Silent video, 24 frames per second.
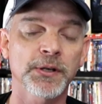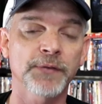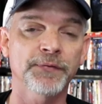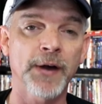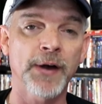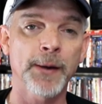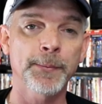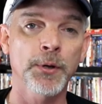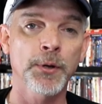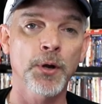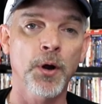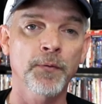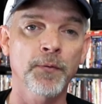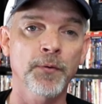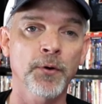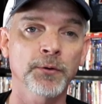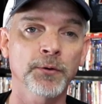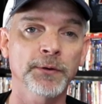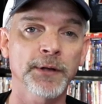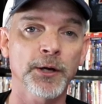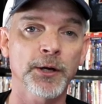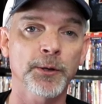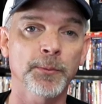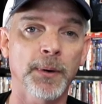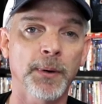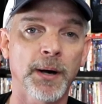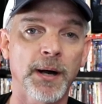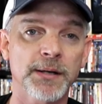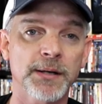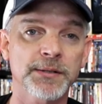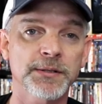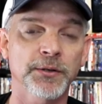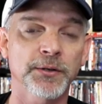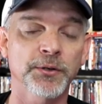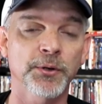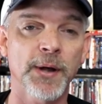you can find me over on
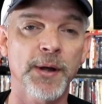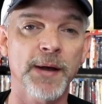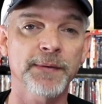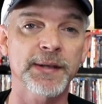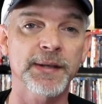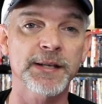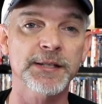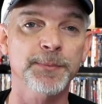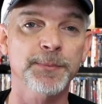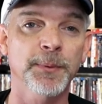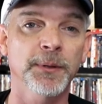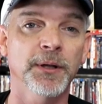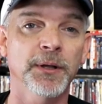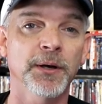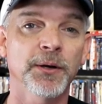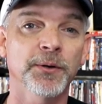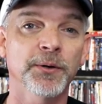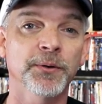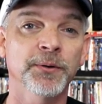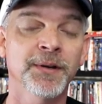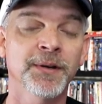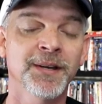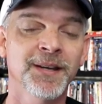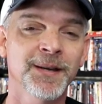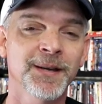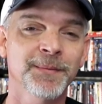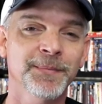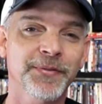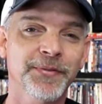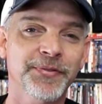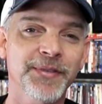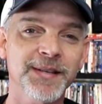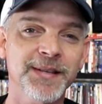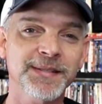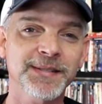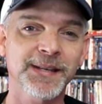Letterboxd. I do have links below.
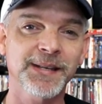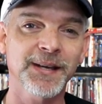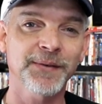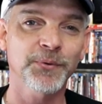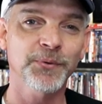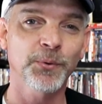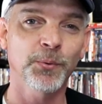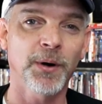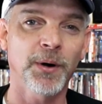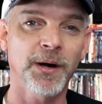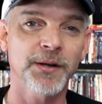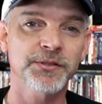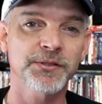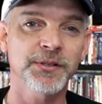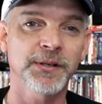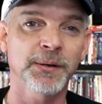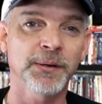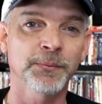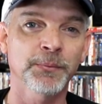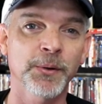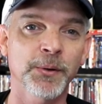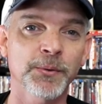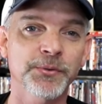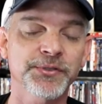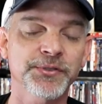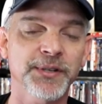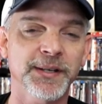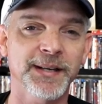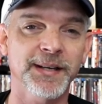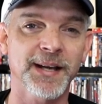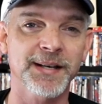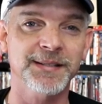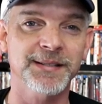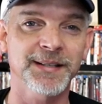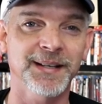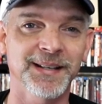But thanks again for watching, and we will see you
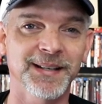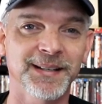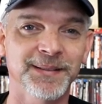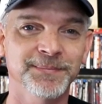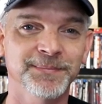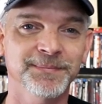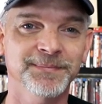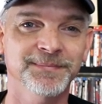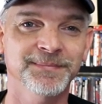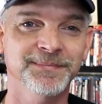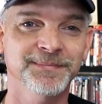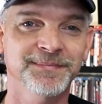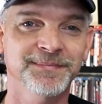next time.